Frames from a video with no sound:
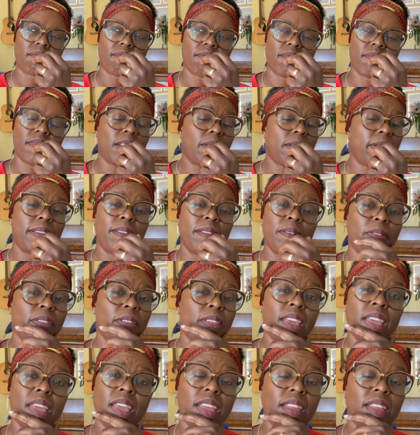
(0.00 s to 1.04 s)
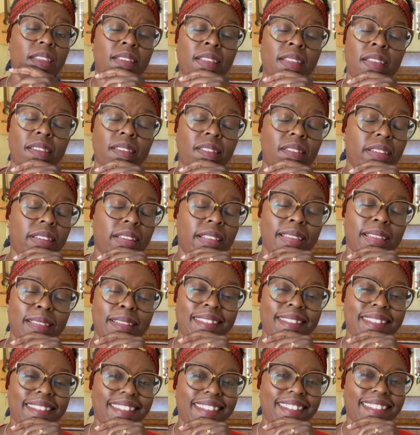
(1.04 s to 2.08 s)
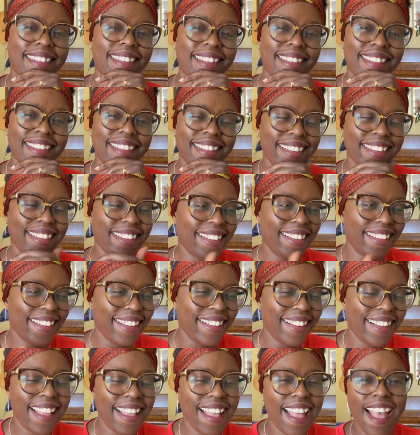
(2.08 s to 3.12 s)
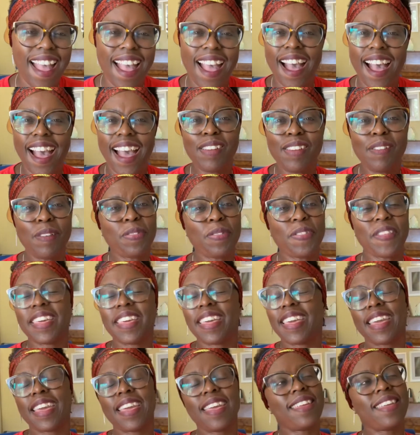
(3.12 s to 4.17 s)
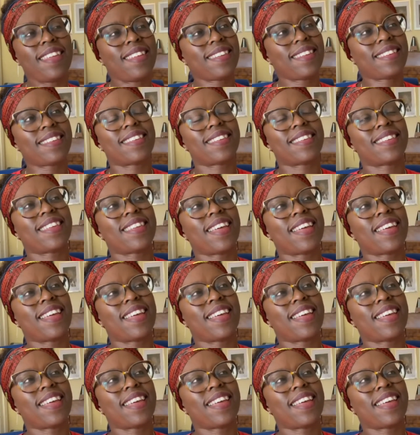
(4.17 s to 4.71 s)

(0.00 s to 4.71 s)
No, I don't think it is actually. I don't think it is.